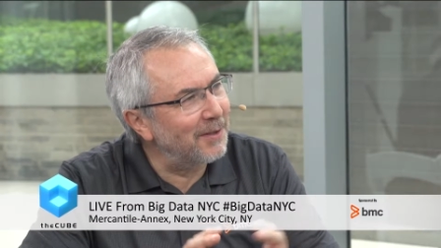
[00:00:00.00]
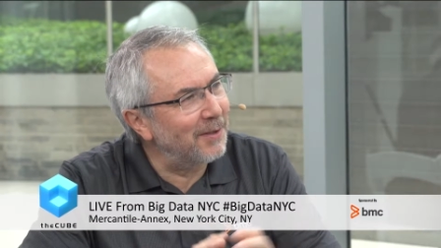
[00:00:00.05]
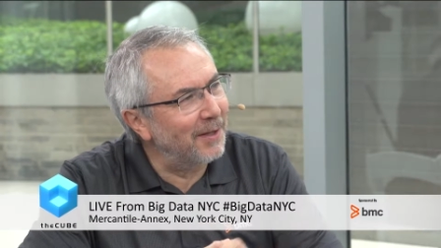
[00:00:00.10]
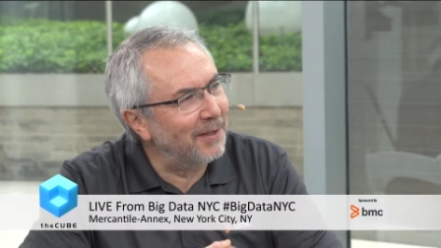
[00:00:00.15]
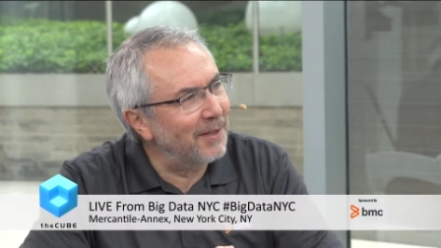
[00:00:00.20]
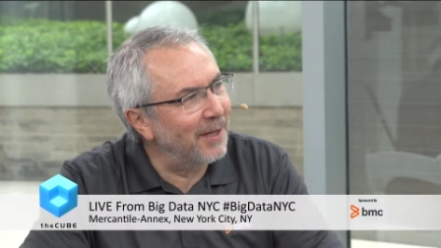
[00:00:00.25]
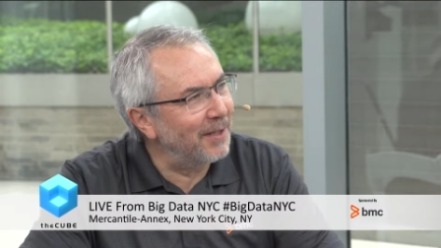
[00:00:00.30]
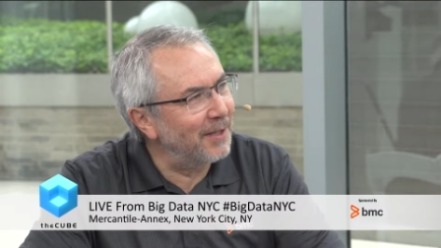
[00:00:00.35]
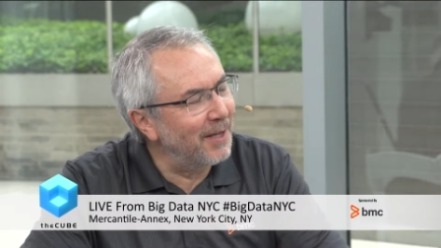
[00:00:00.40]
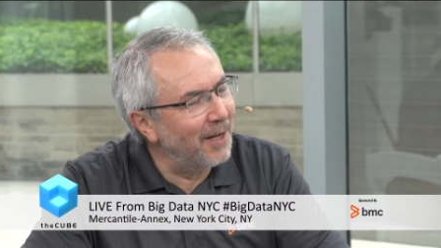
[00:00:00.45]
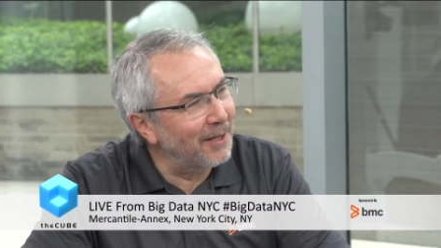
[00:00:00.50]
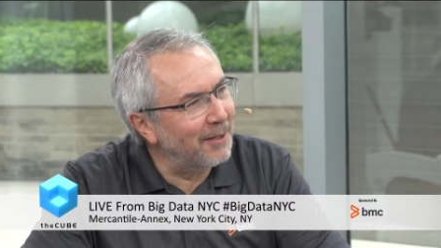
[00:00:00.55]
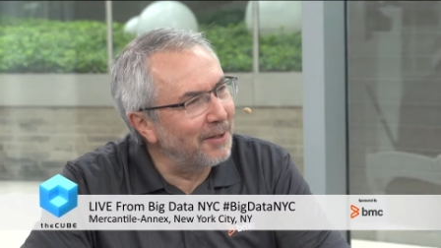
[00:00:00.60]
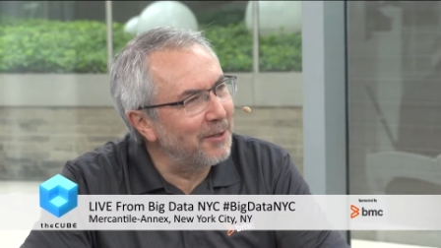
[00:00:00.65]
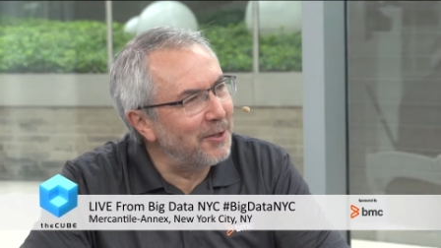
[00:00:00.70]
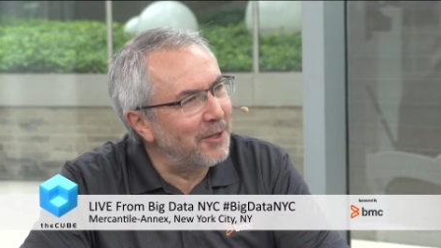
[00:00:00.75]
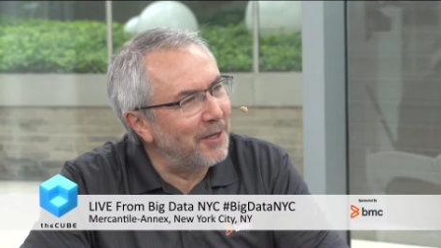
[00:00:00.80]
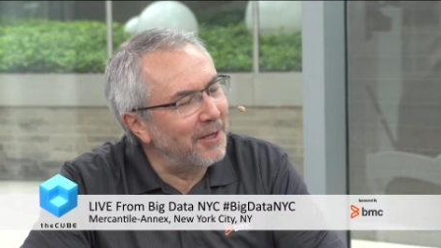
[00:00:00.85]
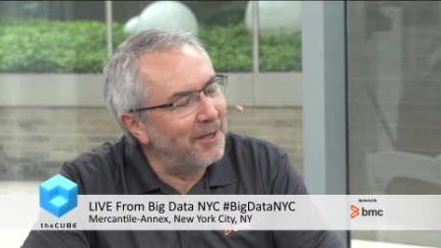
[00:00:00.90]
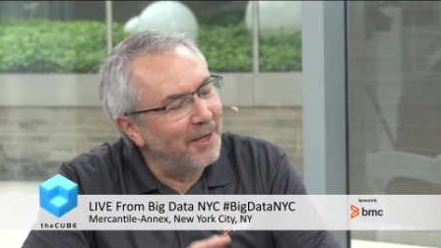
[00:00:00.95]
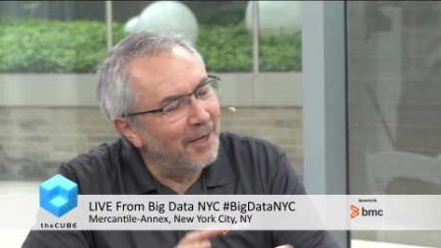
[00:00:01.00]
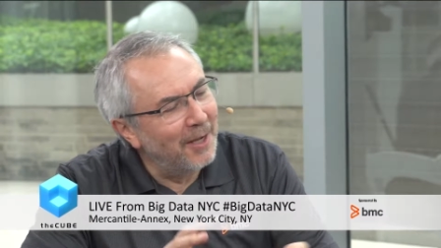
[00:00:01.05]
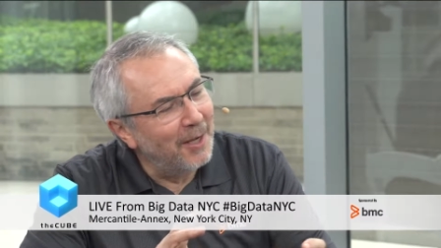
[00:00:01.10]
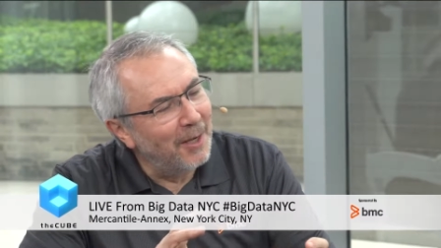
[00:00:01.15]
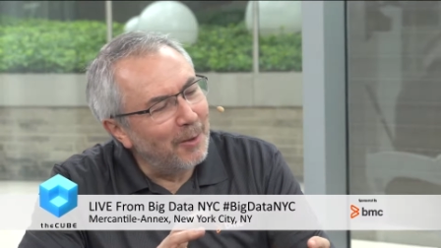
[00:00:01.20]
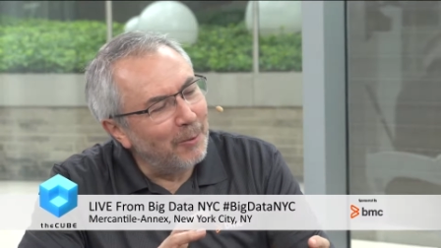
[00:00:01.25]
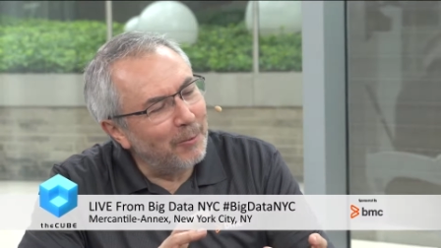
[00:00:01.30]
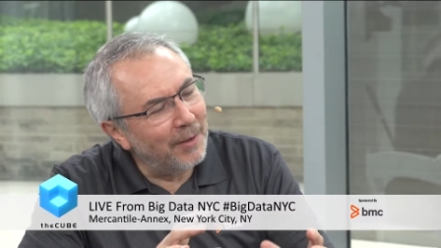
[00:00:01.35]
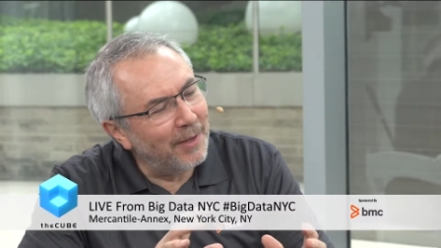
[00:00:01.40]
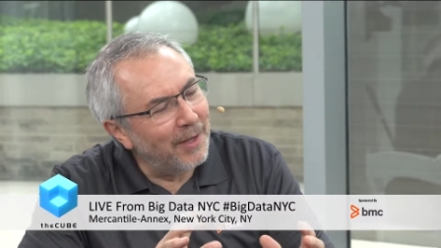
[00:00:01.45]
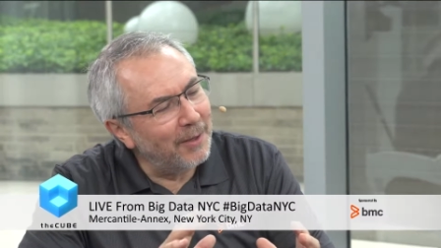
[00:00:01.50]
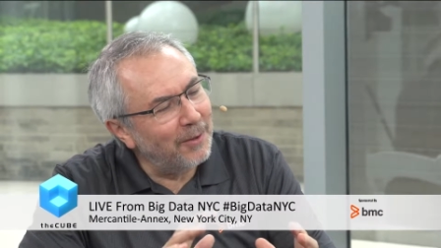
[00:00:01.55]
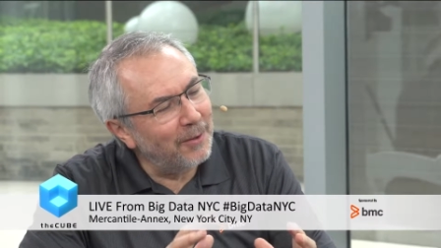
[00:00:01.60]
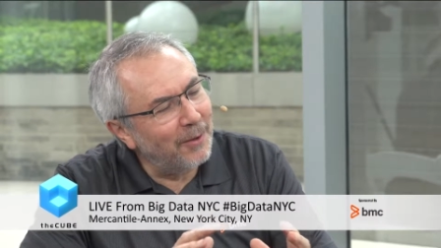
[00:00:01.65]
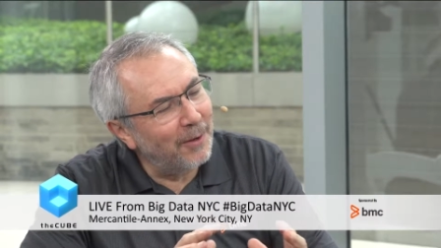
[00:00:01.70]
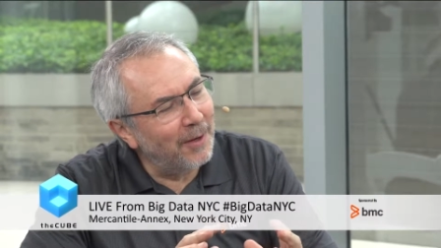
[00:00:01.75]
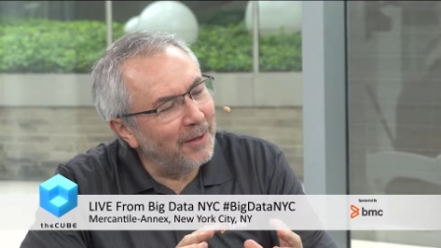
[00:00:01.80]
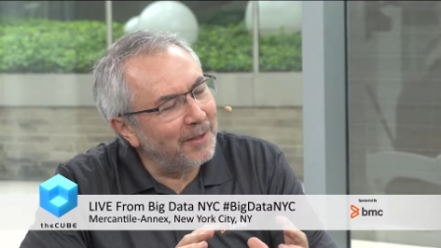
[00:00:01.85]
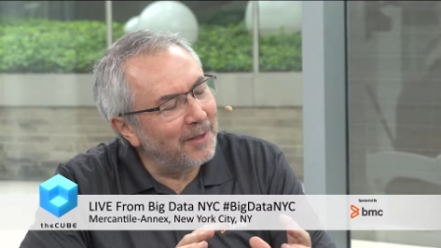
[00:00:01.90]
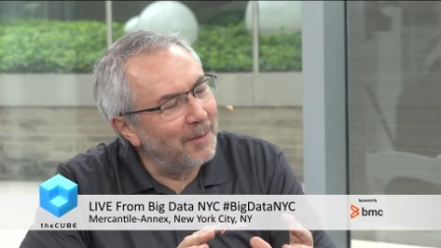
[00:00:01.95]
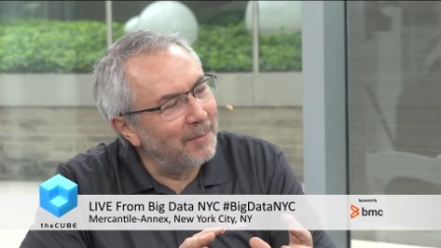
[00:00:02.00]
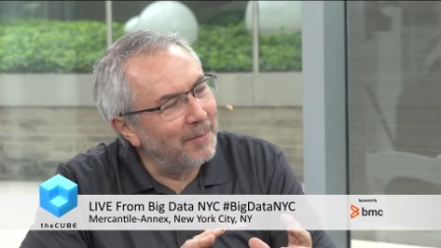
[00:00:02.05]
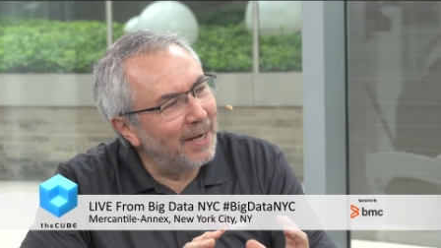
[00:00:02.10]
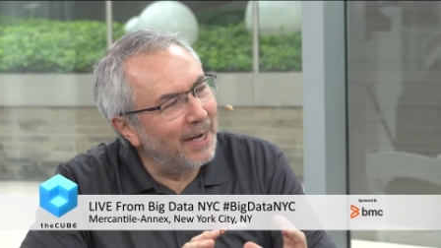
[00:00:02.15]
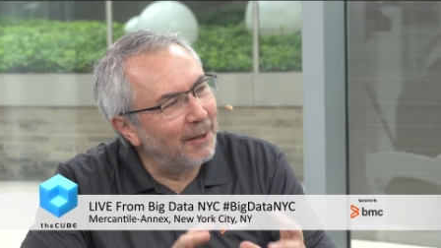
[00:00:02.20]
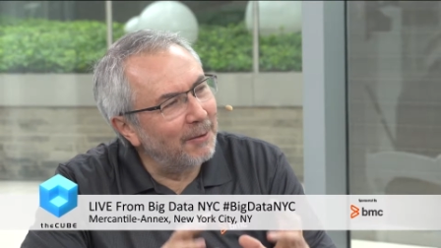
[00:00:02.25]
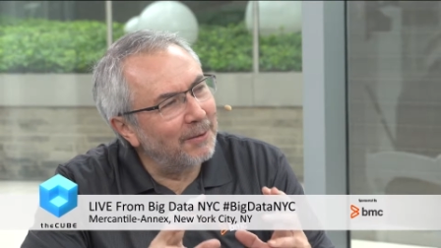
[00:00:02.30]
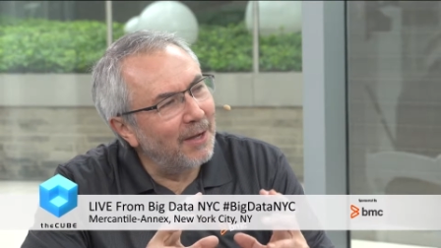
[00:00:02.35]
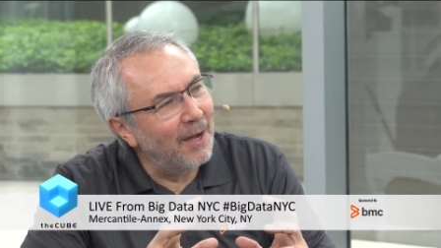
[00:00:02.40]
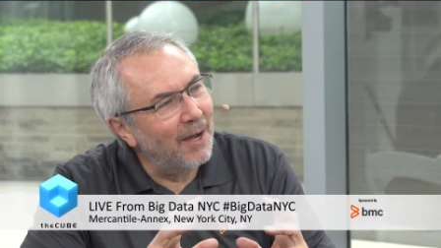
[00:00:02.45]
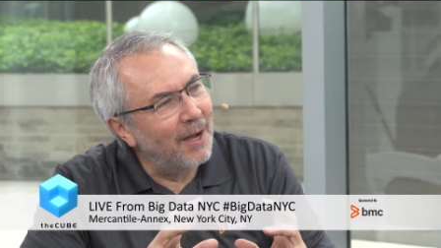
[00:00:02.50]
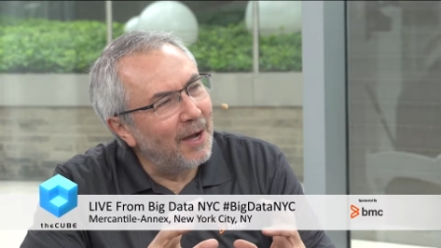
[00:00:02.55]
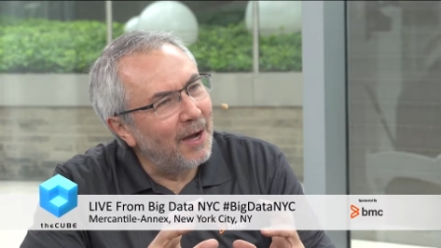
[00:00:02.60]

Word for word: on technology, where they talked about